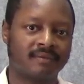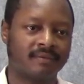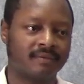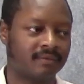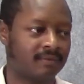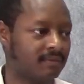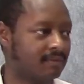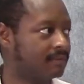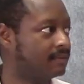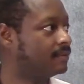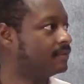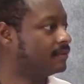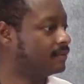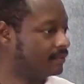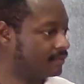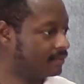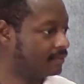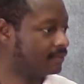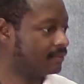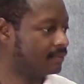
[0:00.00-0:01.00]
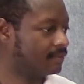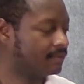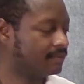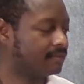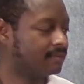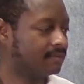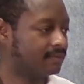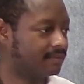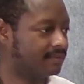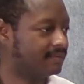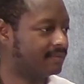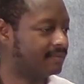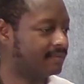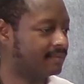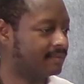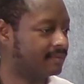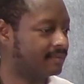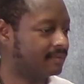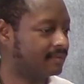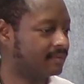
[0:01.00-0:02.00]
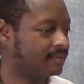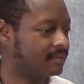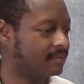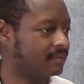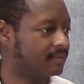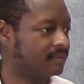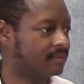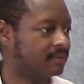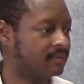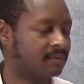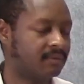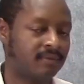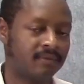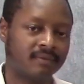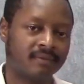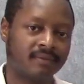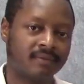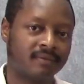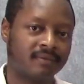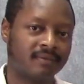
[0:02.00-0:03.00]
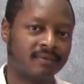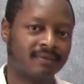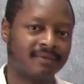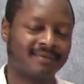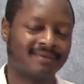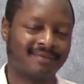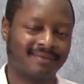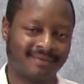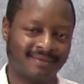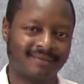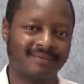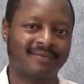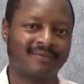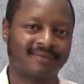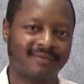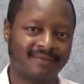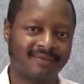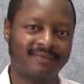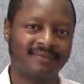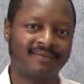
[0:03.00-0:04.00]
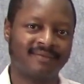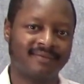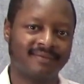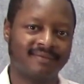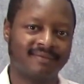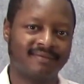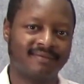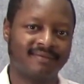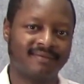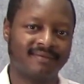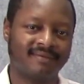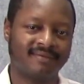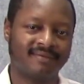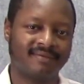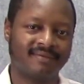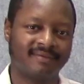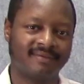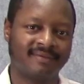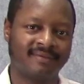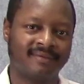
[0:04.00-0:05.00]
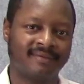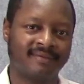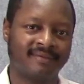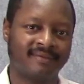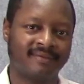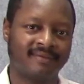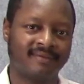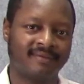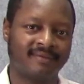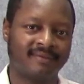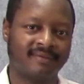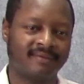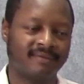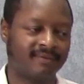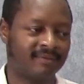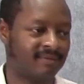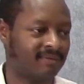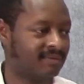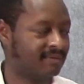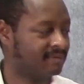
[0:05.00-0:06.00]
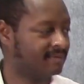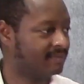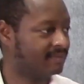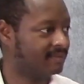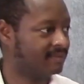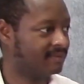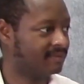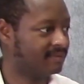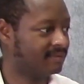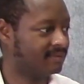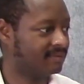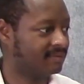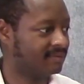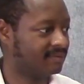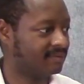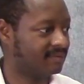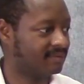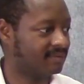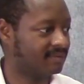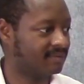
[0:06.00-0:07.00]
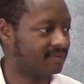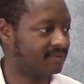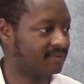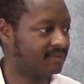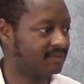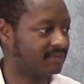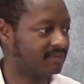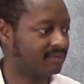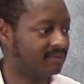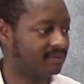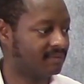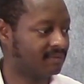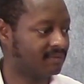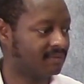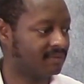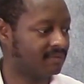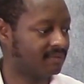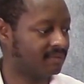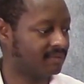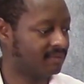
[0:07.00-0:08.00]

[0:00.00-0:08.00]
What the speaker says: The person shown says nothing.